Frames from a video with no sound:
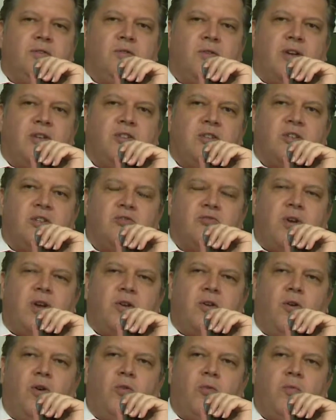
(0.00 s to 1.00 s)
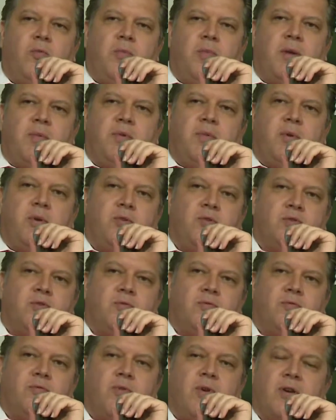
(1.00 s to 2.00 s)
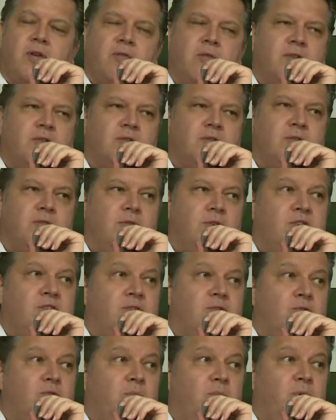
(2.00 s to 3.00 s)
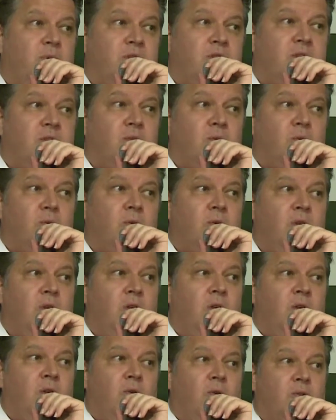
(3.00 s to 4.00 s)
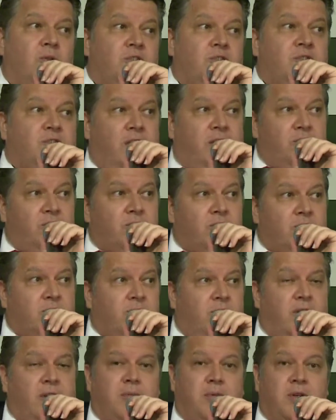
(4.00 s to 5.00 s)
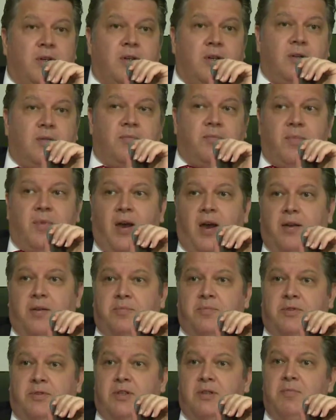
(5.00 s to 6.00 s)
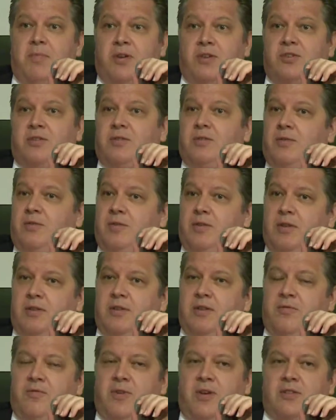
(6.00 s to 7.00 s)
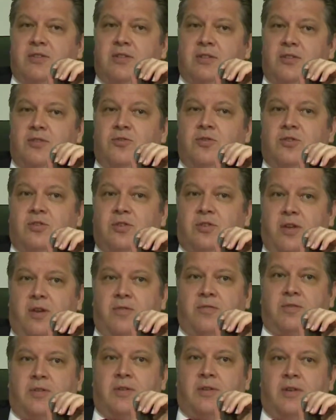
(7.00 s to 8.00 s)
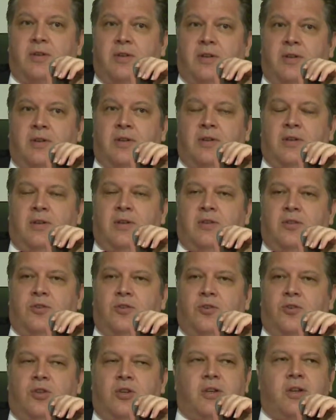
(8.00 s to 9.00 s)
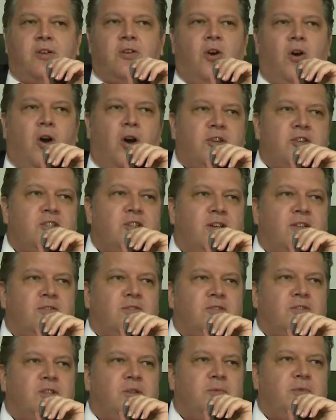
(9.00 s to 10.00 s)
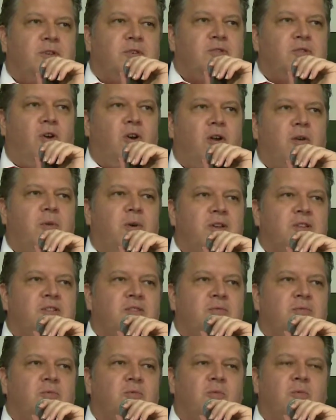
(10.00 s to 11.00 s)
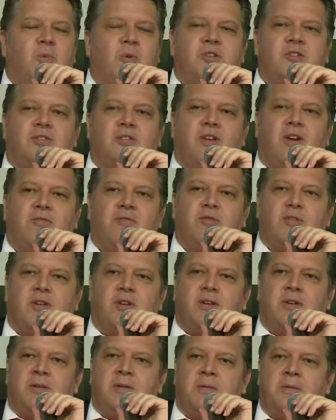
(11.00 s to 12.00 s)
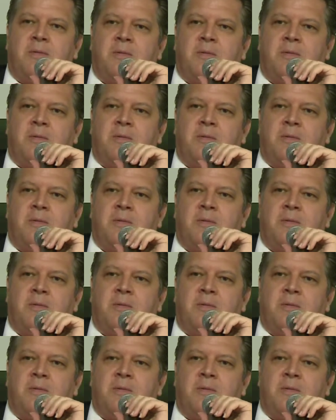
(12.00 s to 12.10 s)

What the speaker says: actually extract gold, maybe because of regulatory reasons or political or just dangerous, right? I mean, Mark did mention a thing that affects the industry is theft. So you can get hijacked on some of those highways in Western Africa.